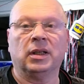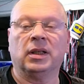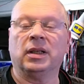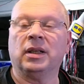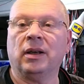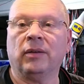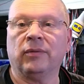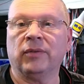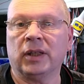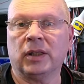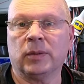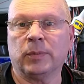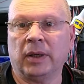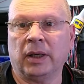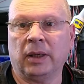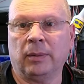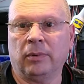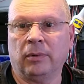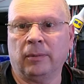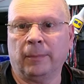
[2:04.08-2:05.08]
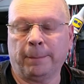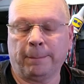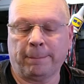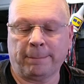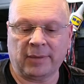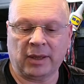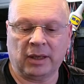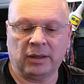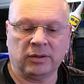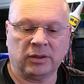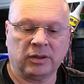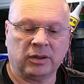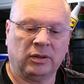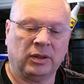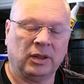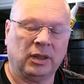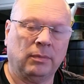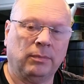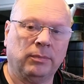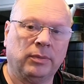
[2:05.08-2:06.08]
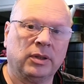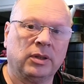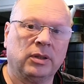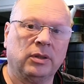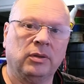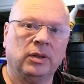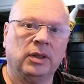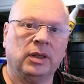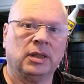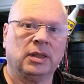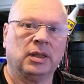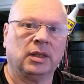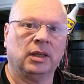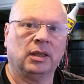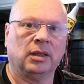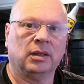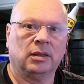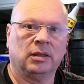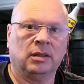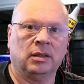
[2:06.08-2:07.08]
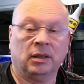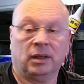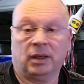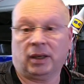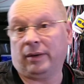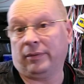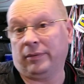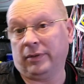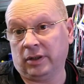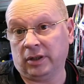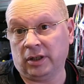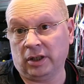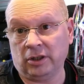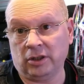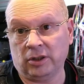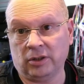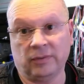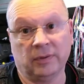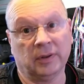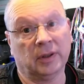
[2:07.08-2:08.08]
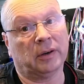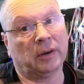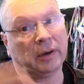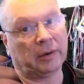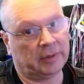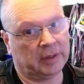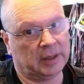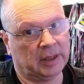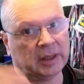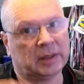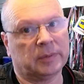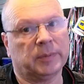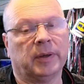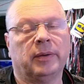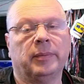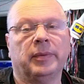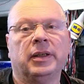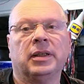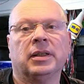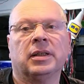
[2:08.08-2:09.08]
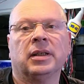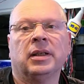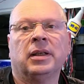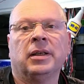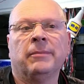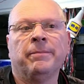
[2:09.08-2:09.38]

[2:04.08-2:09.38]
They didn't have these people. And so they didn't pursue these things. Cavendish for the gravity experiment.